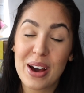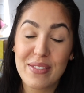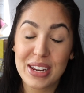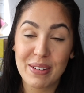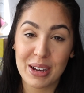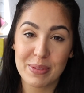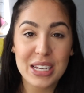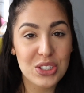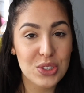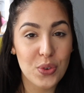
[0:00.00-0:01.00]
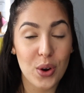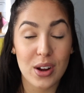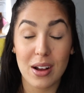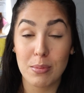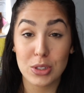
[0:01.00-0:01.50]
any recommendations
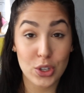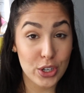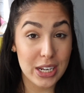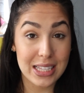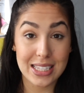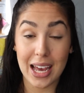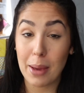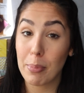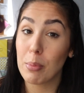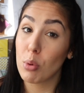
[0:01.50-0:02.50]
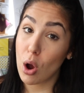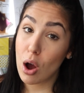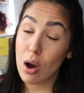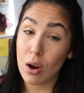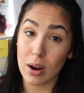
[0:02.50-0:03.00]
for a maternity type
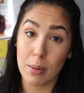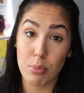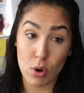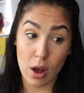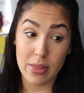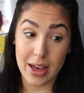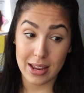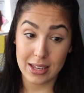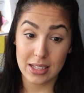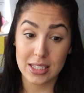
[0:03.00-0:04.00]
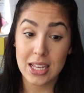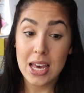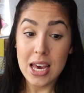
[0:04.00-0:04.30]
bra, or a bra that is